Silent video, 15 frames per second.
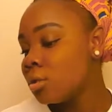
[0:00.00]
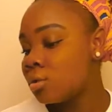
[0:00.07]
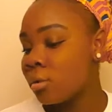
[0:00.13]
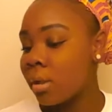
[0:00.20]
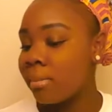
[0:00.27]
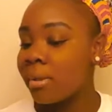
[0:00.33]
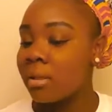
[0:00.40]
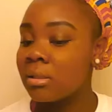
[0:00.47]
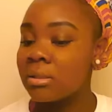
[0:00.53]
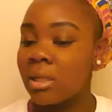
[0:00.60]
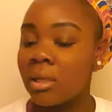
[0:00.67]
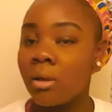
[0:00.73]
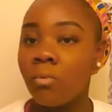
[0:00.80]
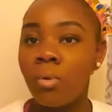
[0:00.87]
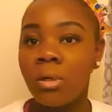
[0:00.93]
So everybody was
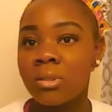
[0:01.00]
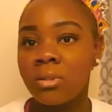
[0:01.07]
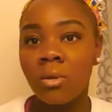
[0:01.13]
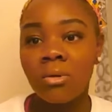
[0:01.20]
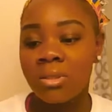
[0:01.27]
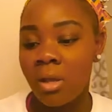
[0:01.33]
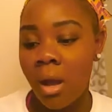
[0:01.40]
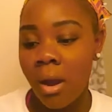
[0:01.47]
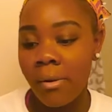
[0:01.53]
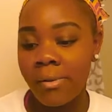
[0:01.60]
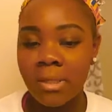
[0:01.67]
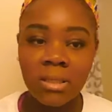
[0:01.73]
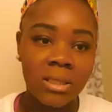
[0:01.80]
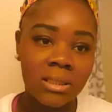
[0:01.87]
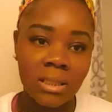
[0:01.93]
like, ooh, I'm so
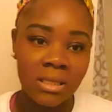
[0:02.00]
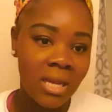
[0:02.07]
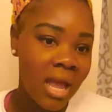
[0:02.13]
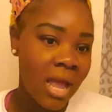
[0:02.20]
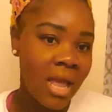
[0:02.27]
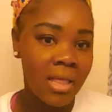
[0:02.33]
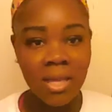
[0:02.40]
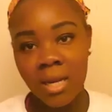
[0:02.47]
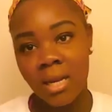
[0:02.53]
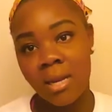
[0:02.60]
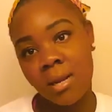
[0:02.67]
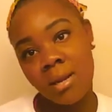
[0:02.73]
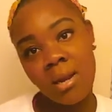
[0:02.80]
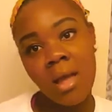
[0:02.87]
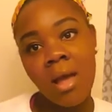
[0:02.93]
sorry, this and that,
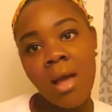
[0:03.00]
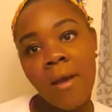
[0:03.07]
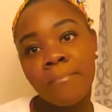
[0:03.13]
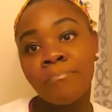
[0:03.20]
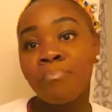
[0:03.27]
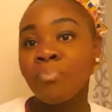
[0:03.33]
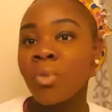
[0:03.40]
da, da, da.